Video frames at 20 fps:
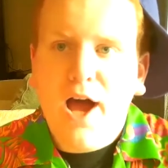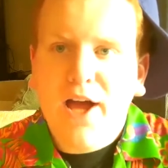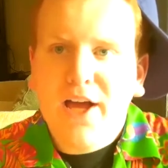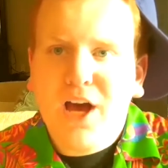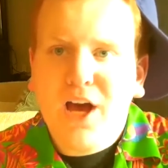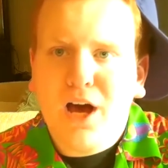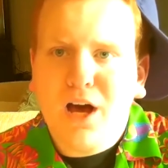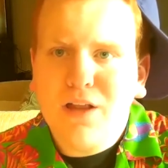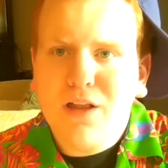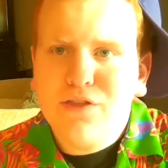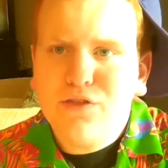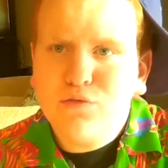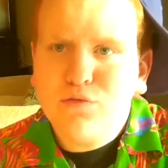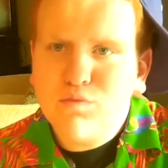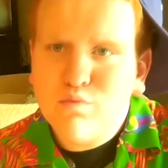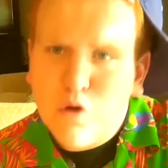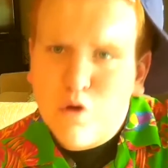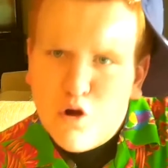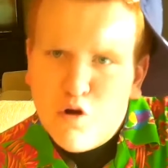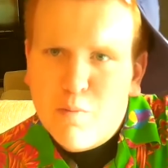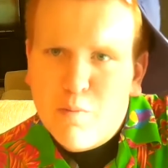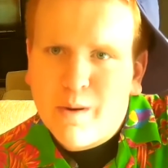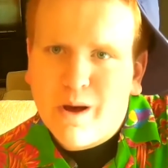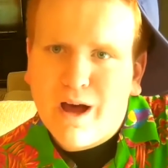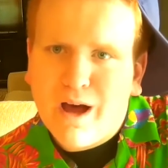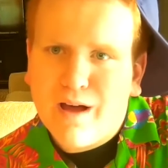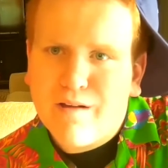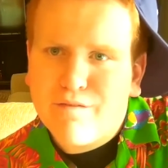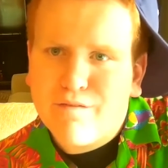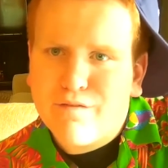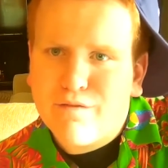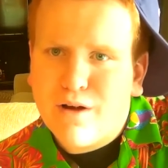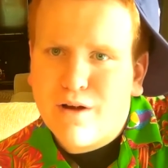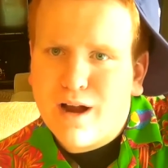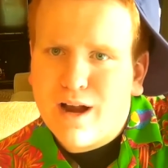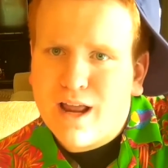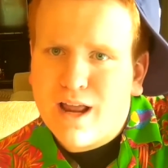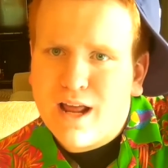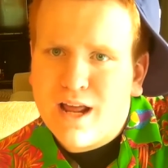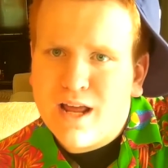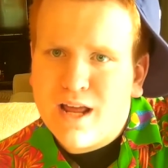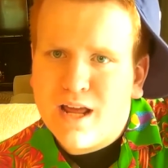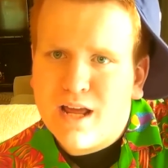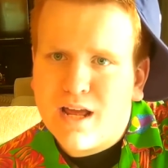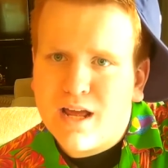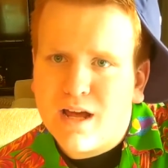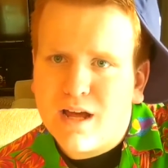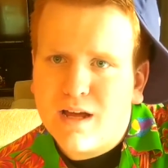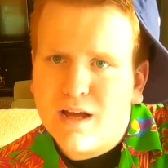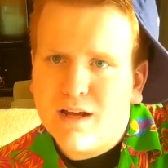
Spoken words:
I got the robot Freddy!